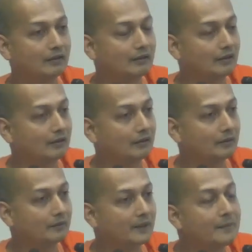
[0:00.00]

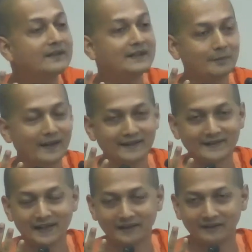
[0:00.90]
limited by
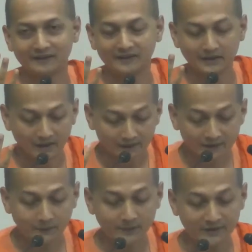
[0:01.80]
desire.
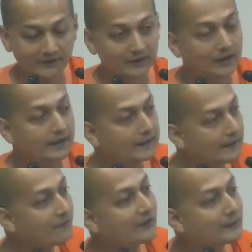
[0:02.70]
This person
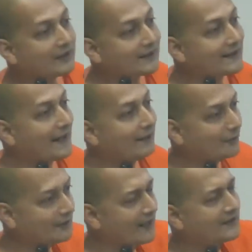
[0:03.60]
gives up the desire
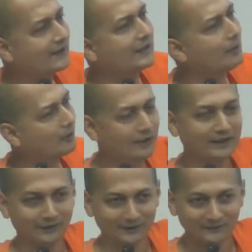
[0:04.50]
for the ice cream or
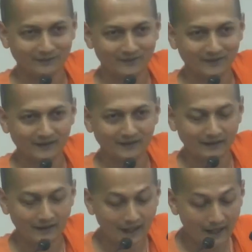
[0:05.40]
whatever.
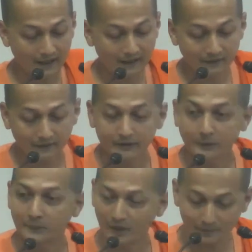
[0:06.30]
And
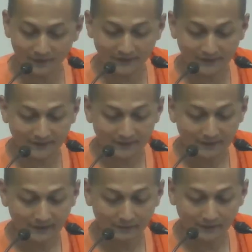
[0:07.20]
the promise is
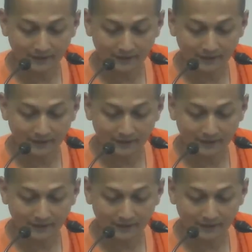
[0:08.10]
he will